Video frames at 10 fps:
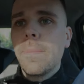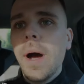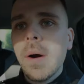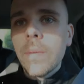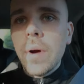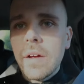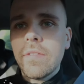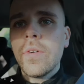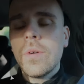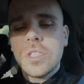a bolt and
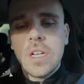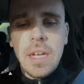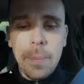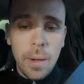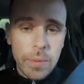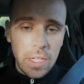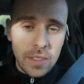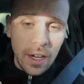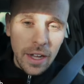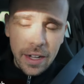unfortunately popped our
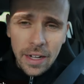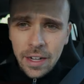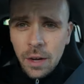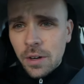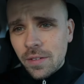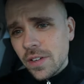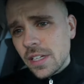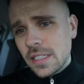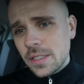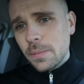tyre and no one can
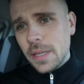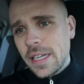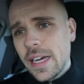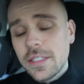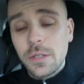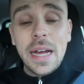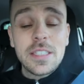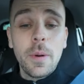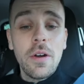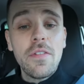fix it till Monday. So we had
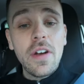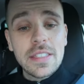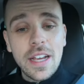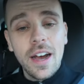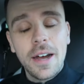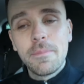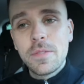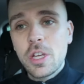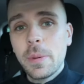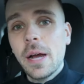to borrow a friend's car.
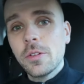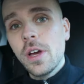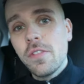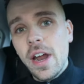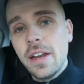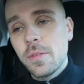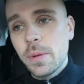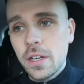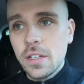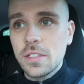So big up to her friend
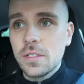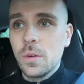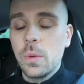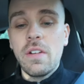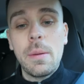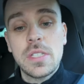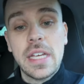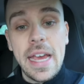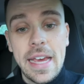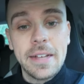because we were able to
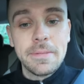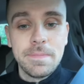get here.